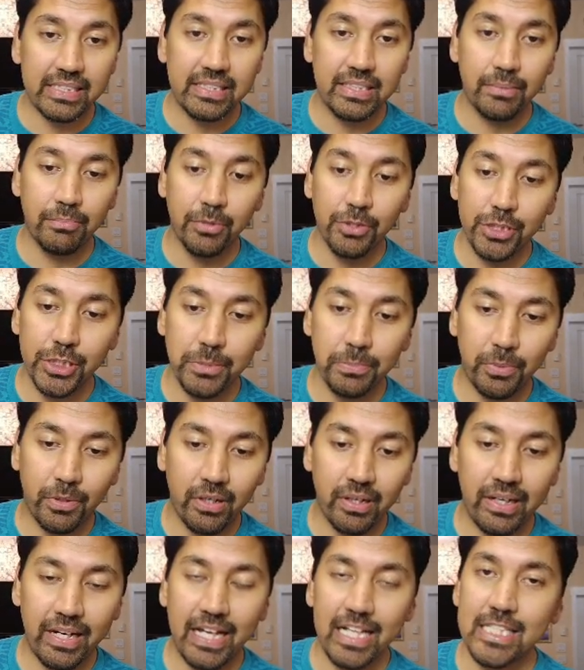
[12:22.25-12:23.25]
The most
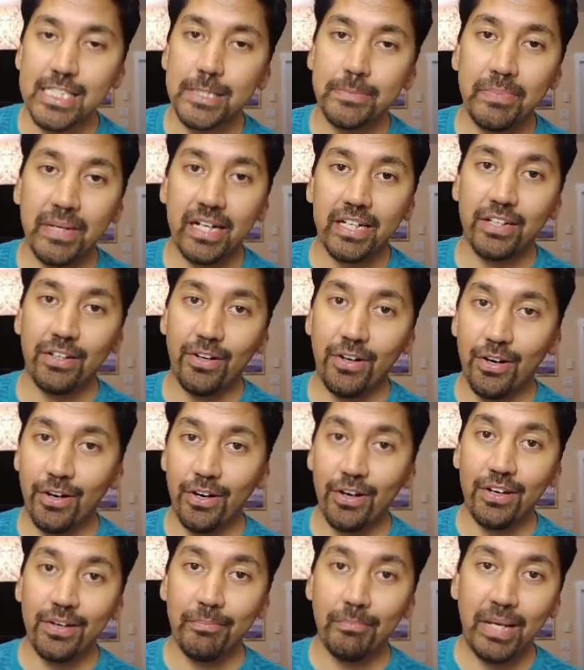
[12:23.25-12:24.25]
important aspect on